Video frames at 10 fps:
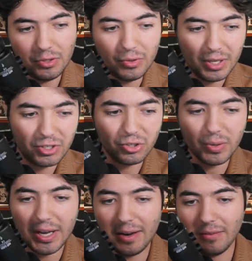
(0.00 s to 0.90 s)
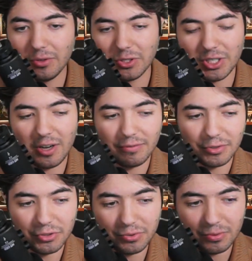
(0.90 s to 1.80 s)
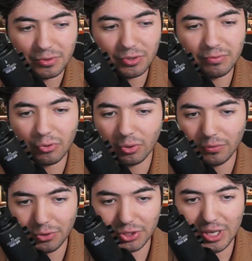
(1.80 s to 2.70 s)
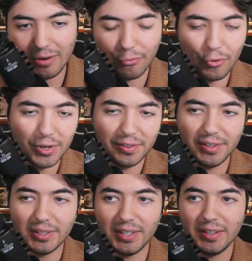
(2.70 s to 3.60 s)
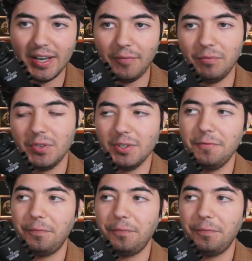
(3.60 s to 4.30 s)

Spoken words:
get too ahead of yourself or too full of yourself or anything like that. So